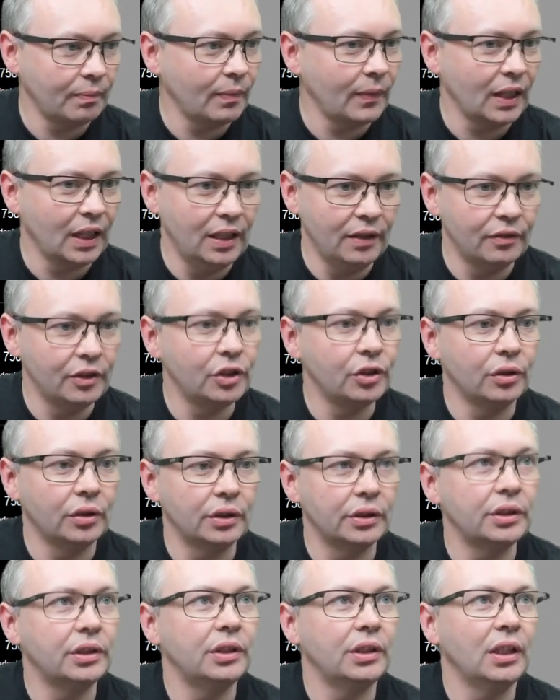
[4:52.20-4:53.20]
even
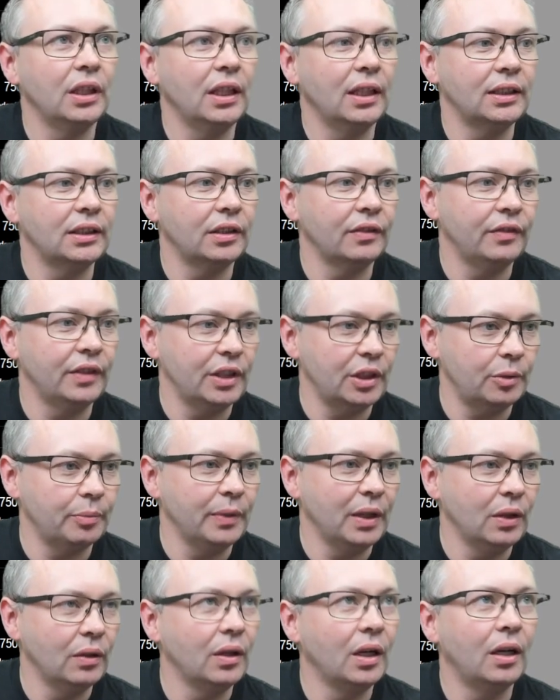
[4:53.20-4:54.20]
talked to the likes of
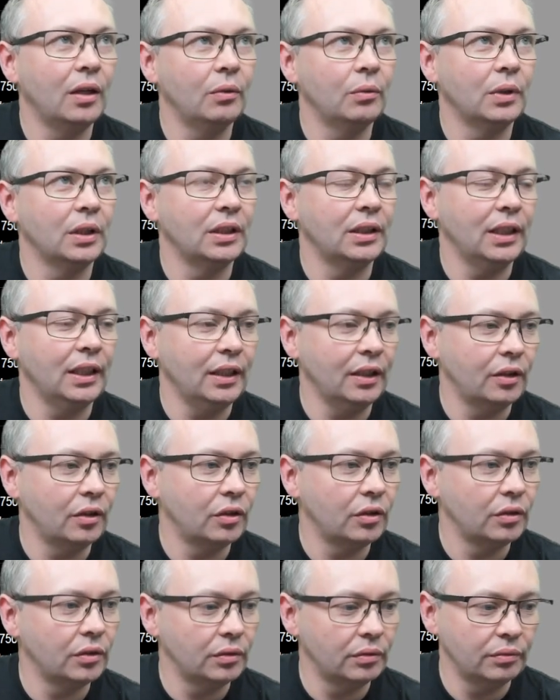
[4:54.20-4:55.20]
Nismo on what they
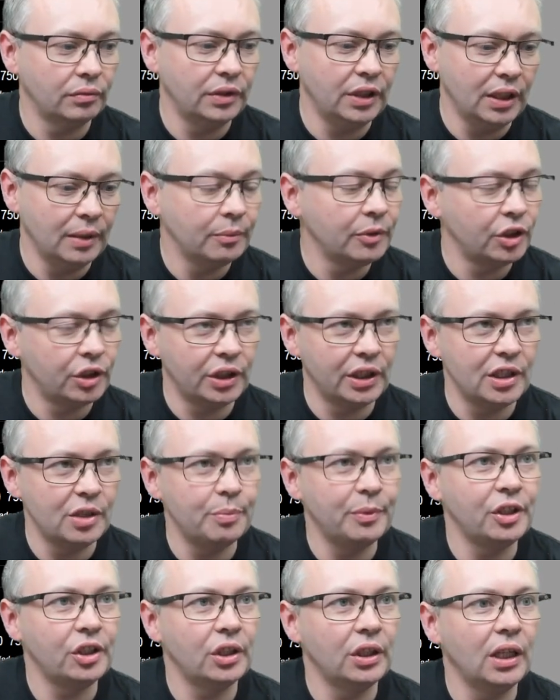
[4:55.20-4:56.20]
deem the
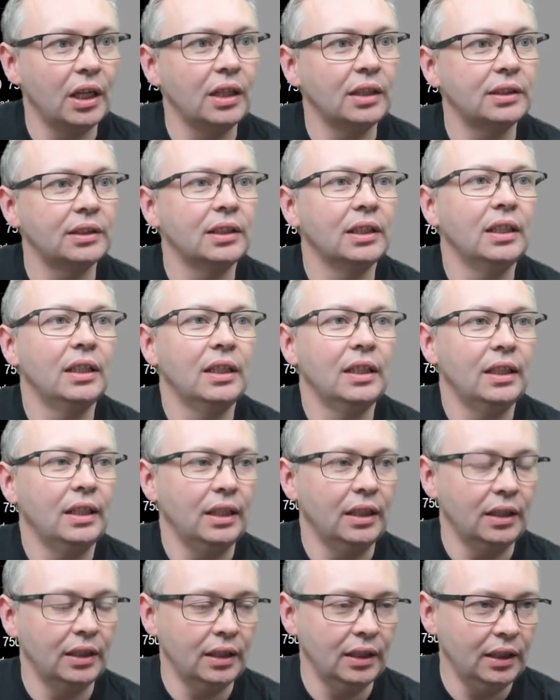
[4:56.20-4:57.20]
transmission loss
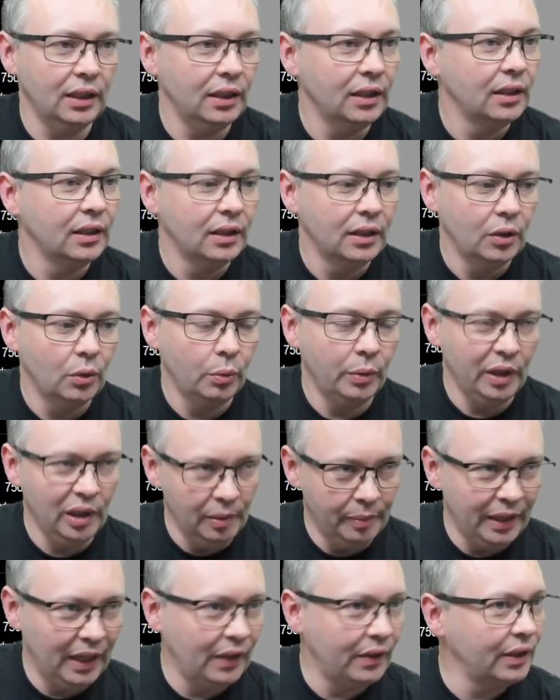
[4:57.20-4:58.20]
in the wheel
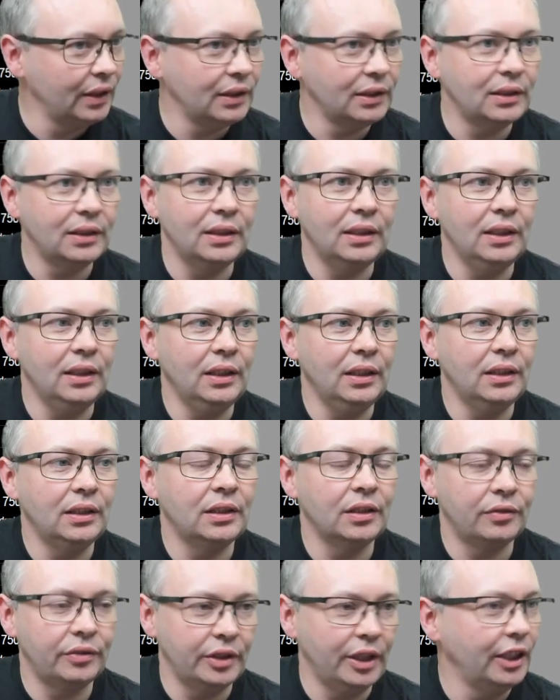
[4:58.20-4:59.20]
bearings, the
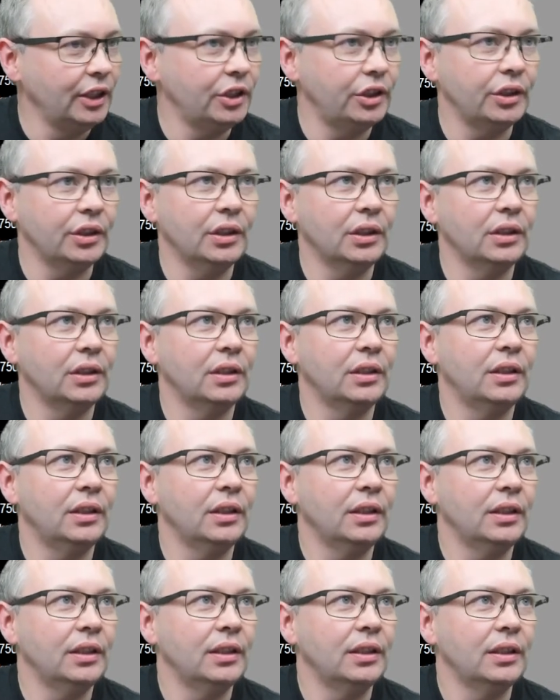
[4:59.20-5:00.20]
differential,
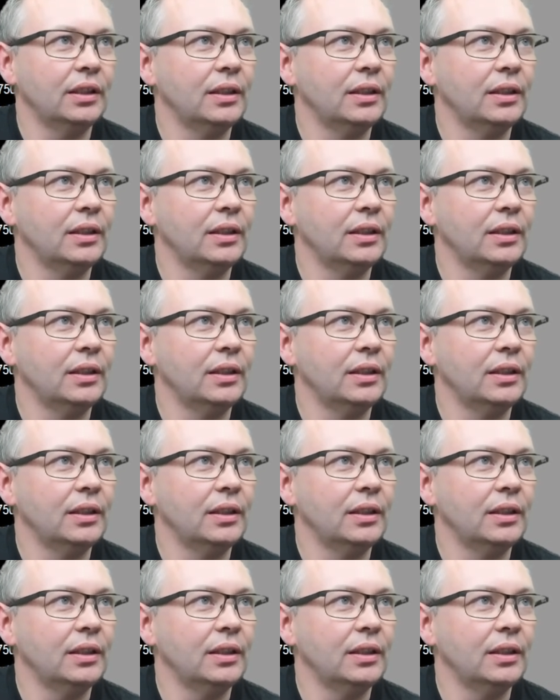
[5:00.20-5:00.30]
the